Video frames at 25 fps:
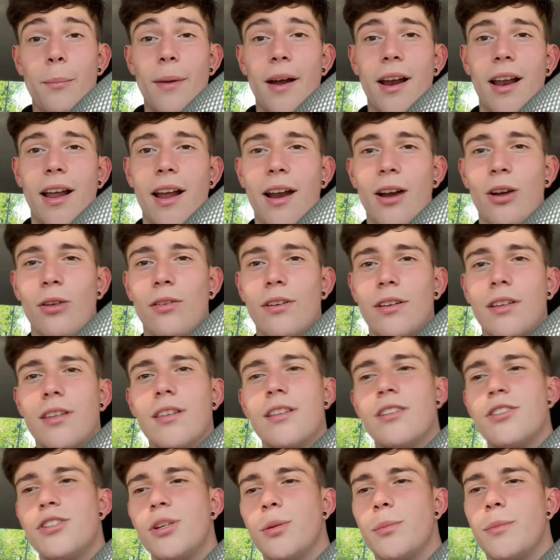about to head over to
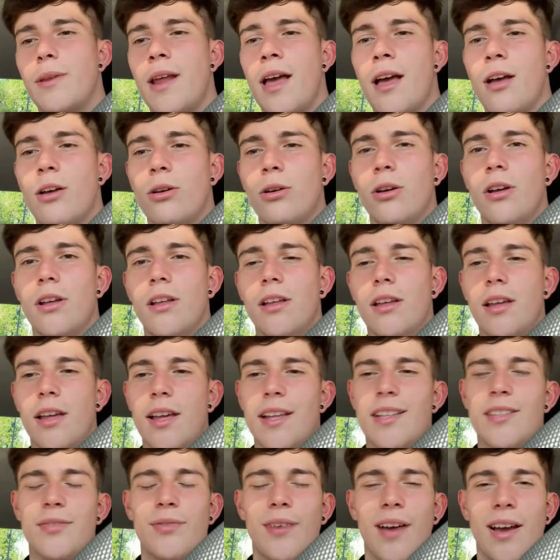the gym now.
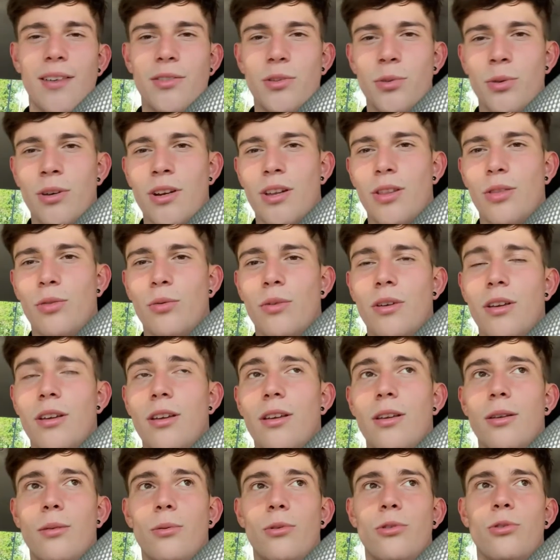It's
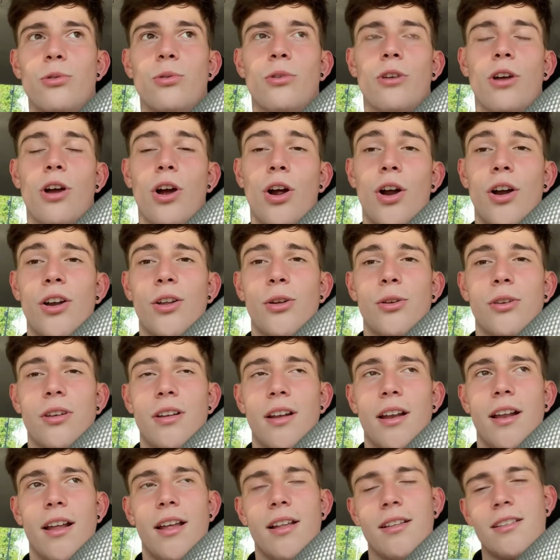5:23, we're doing cardio
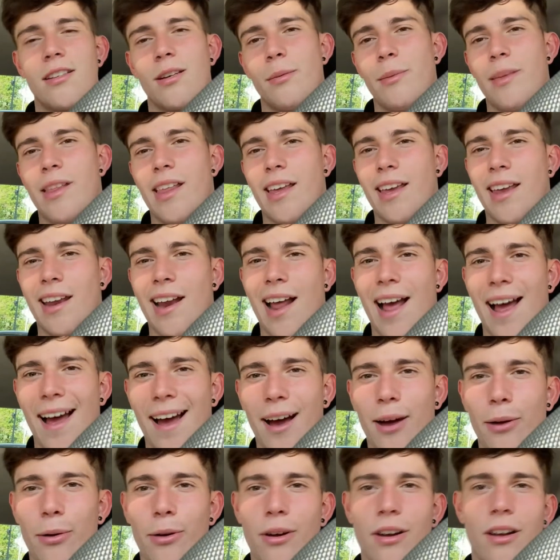today. It's gonna be like an
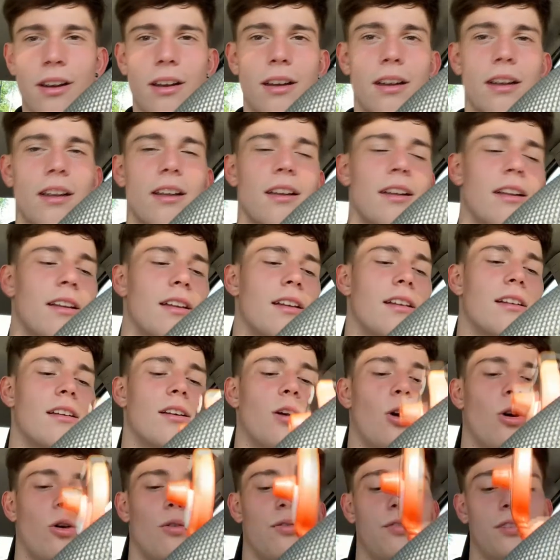hour,
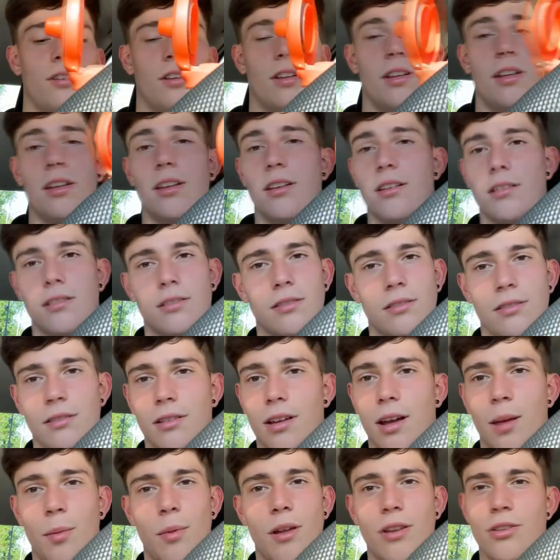hopefully.
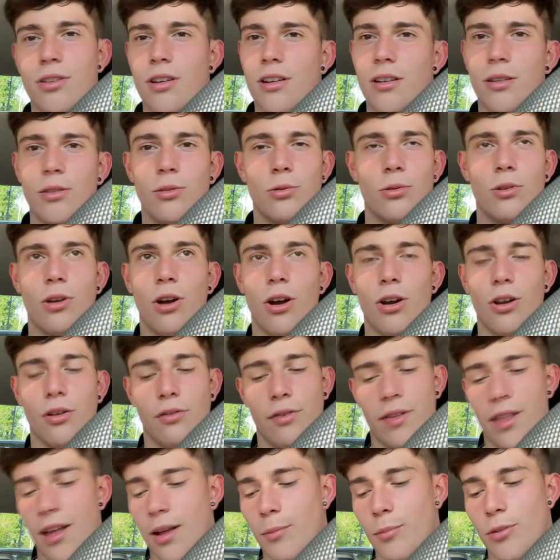I'm not trying to do cardio
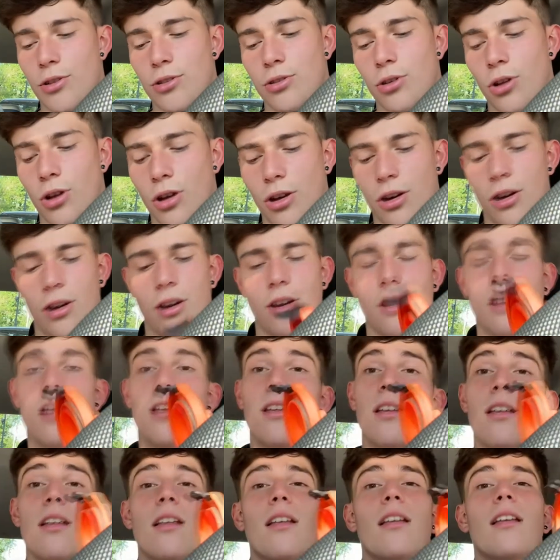for that much longer.
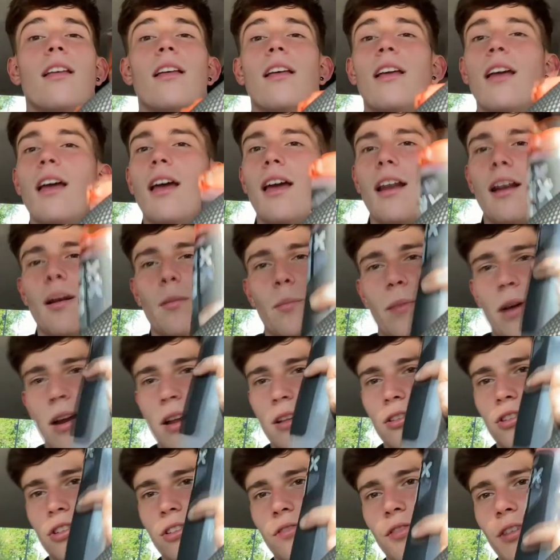And I'm about
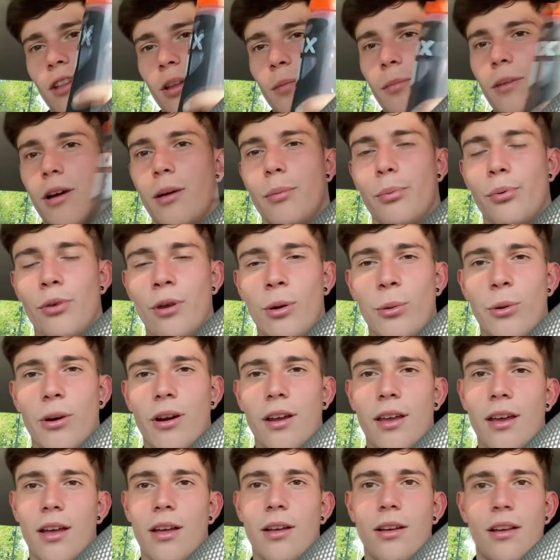to just fill up my
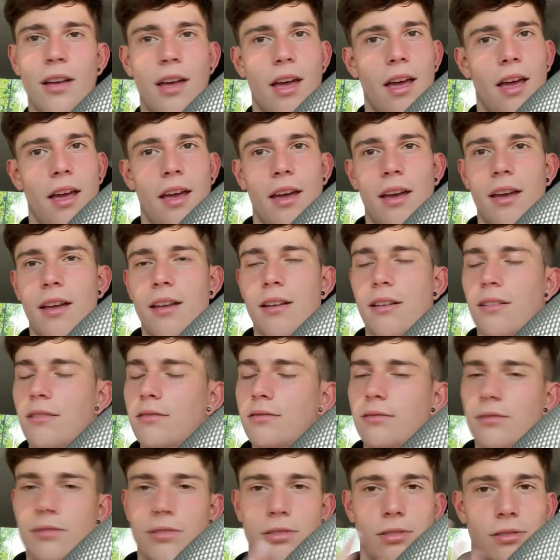pre-workout
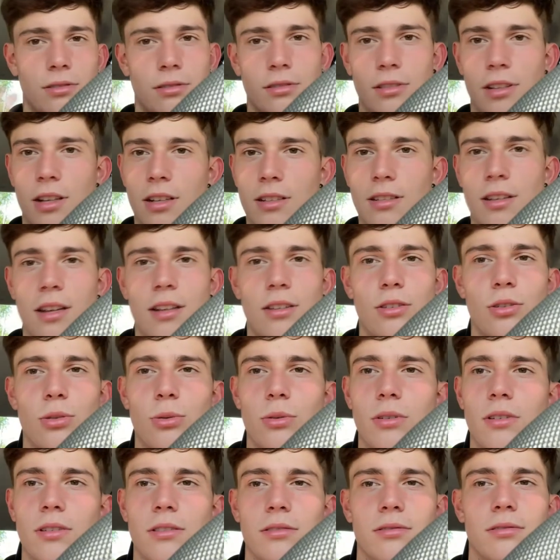and let's get
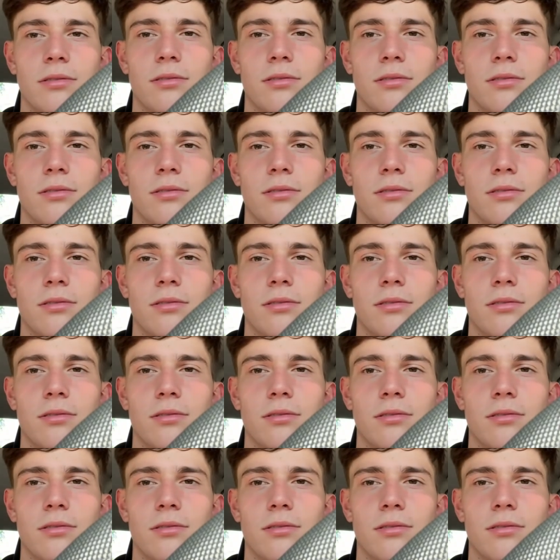to it.